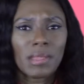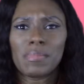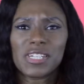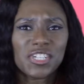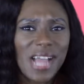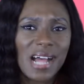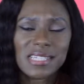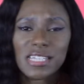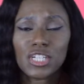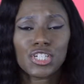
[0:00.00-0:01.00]
Ms.
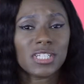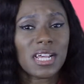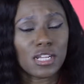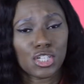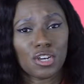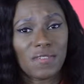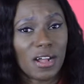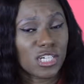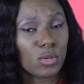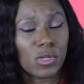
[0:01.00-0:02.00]
Johnson. She said that your
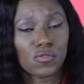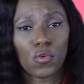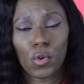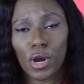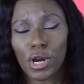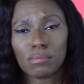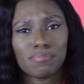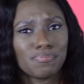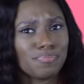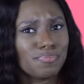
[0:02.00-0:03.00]
voucher was for
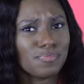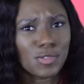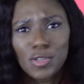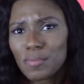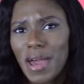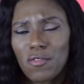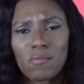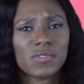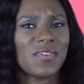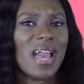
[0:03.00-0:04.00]
2
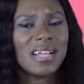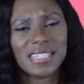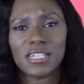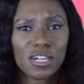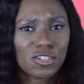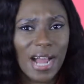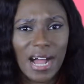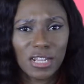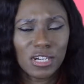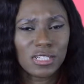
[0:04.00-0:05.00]
bedrooms for
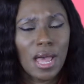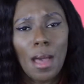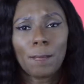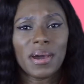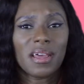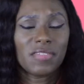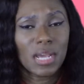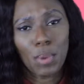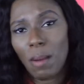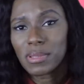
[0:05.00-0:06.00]
$1,800, but if
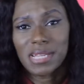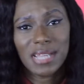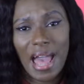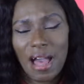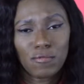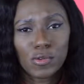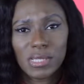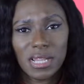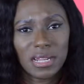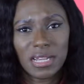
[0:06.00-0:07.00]
the apartment doesn't have
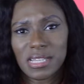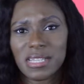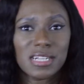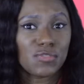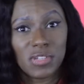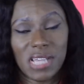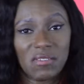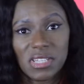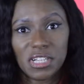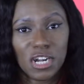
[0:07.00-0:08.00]
utilities, then it's for
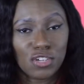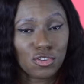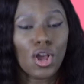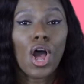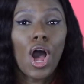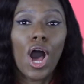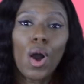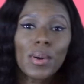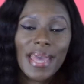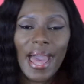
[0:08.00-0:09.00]
$1,700.
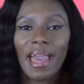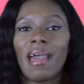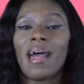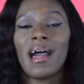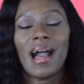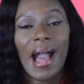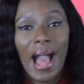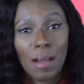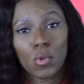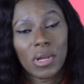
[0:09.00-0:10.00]
Okay,
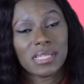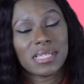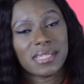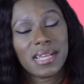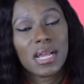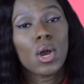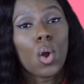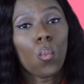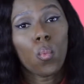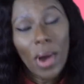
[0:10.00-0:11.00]
I'm going to see
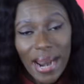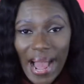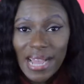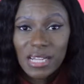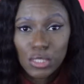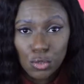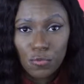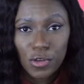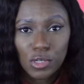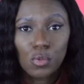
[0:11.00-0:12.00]
what I can do
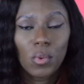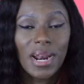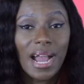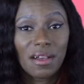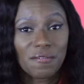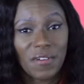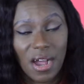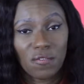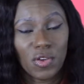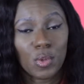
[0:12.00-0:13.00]
for you, what I can
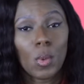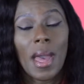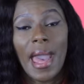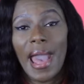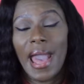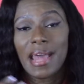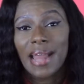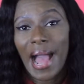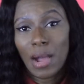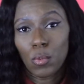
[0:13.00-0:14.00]
find for you,
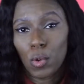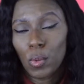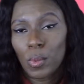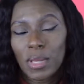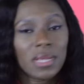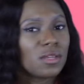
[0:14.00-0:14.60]
and I will